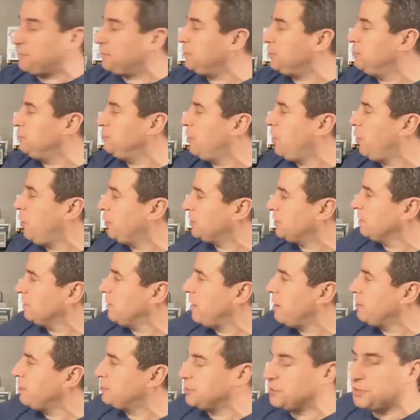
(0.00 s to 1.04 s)
So if you do go with the
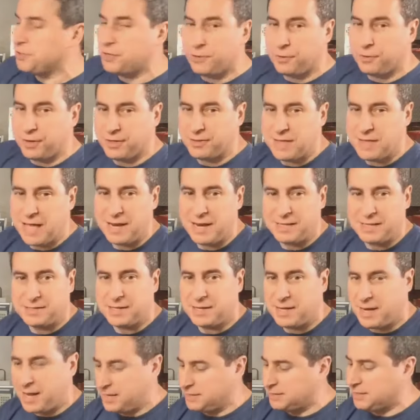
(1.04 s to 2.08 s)
larger unit, that
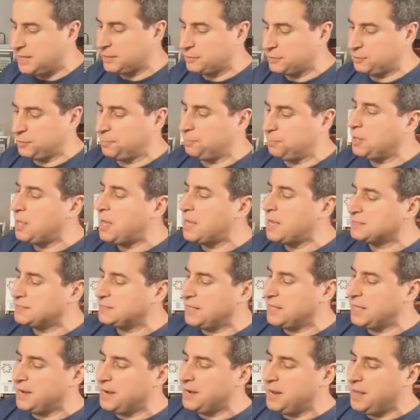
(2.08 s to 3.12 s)
is a nice extra
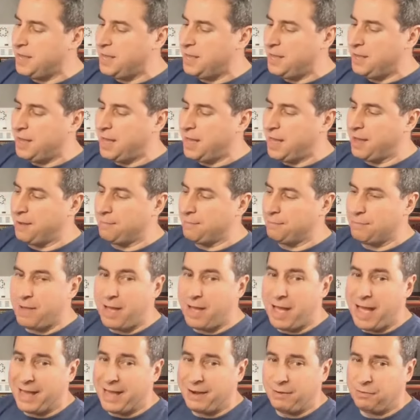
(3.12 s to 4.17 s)
plus that
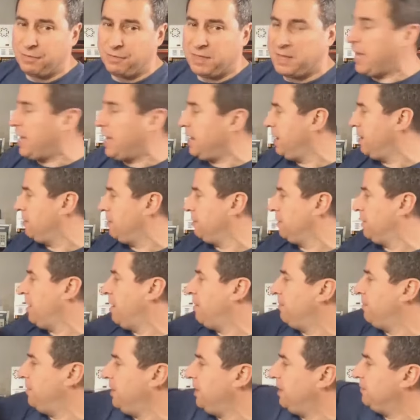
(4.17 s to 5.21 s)
um, I don't think any other
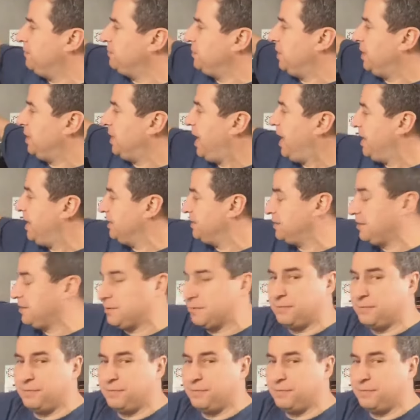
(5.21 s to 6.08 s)
company gives you a case.